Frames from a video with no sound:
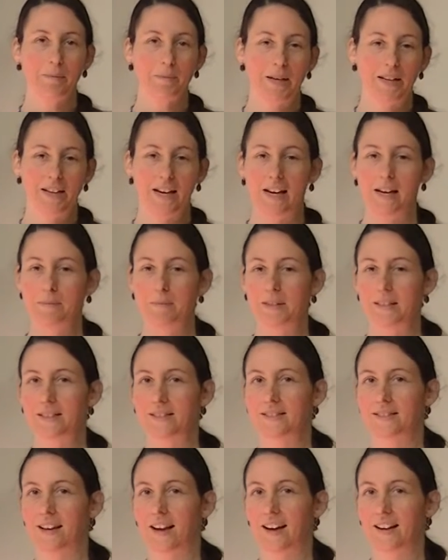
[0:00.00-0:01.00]
my name
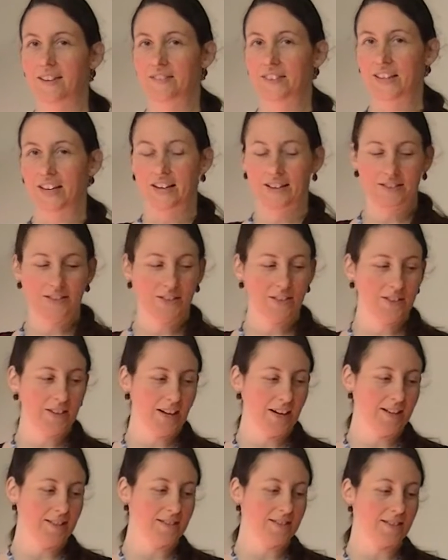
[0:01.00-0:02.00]
is Ivy Hunter
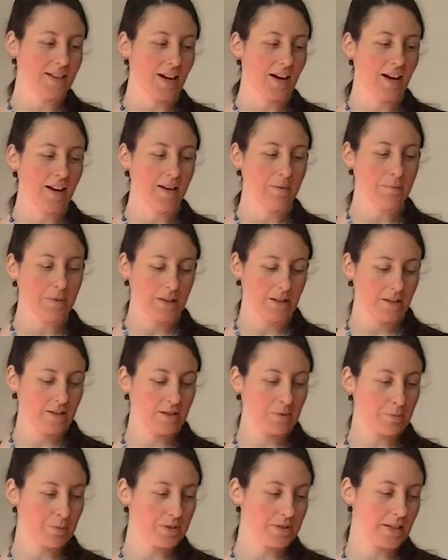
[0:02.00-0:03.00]
and I'm here
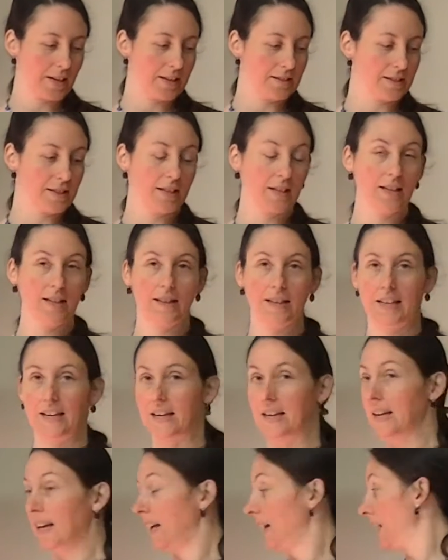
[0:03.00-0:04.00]
to present the
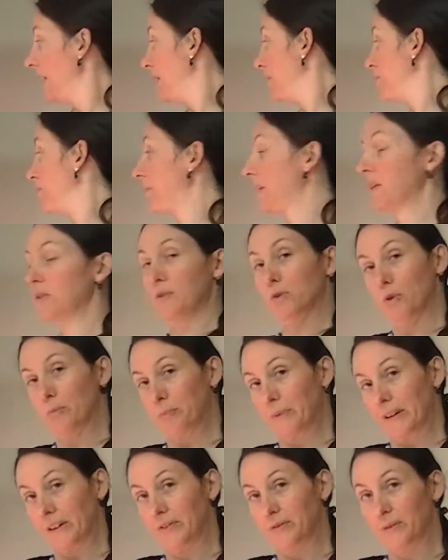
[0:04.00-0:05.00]
Mineral
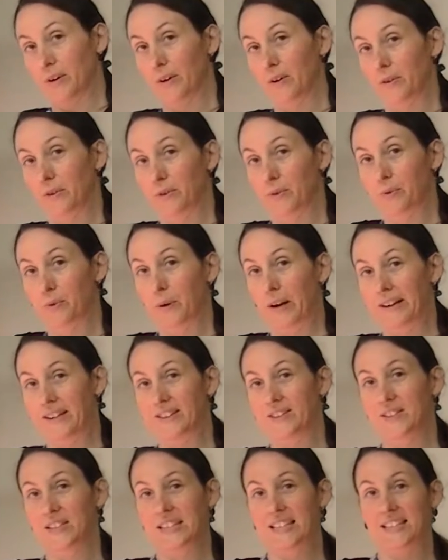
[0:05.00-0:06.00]
Brick Road, why
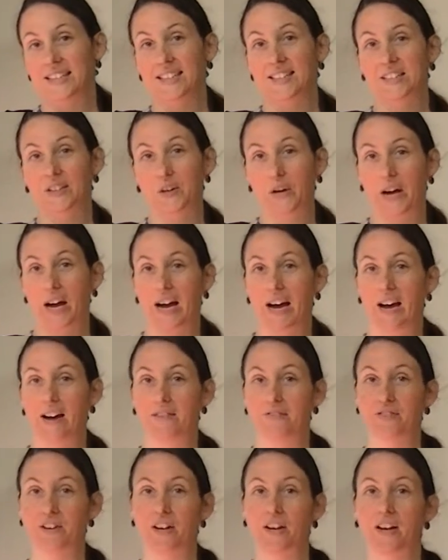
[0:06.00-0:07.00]
you need to
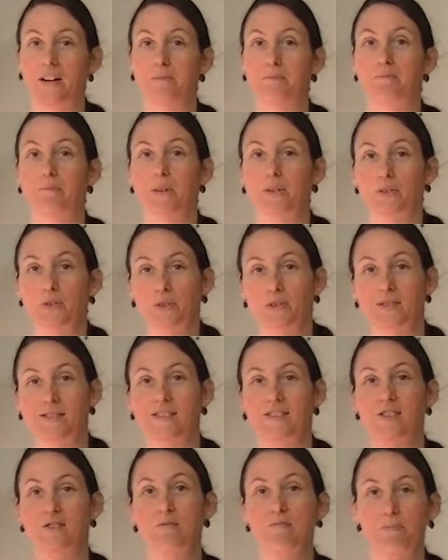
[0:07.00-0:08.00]
have minerals in
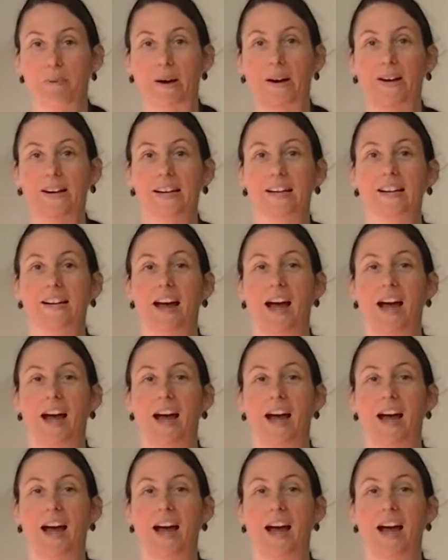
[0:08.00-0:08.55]
your body and